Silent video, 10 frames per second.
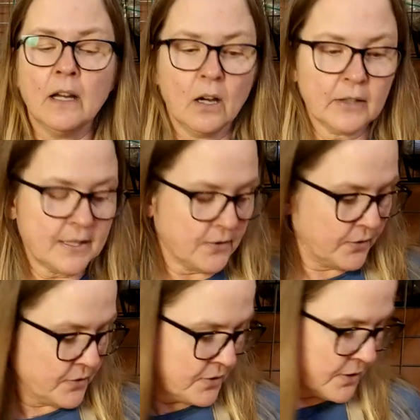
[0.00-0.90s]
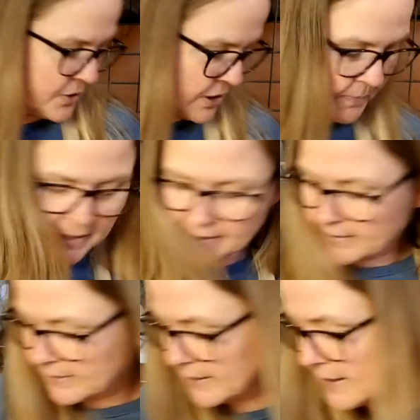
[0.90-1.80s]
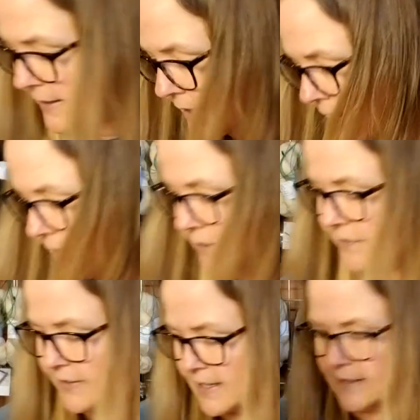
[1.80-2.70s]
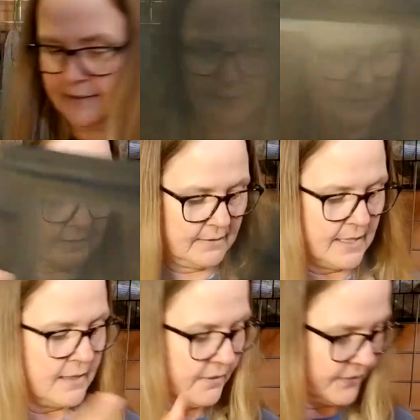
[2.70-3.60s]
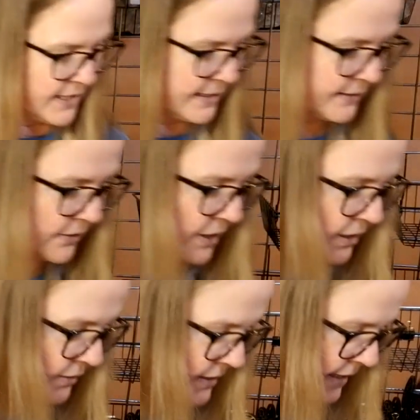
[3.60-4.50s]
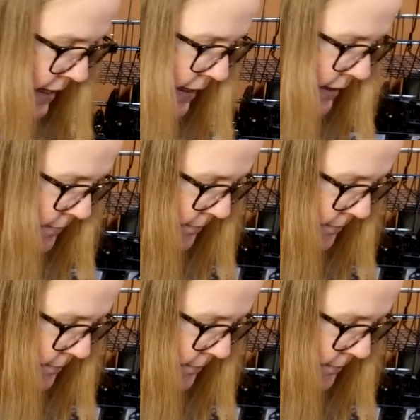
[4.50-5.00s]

Okay, so those are the sheep that are on the flock, in the flock. They're here today.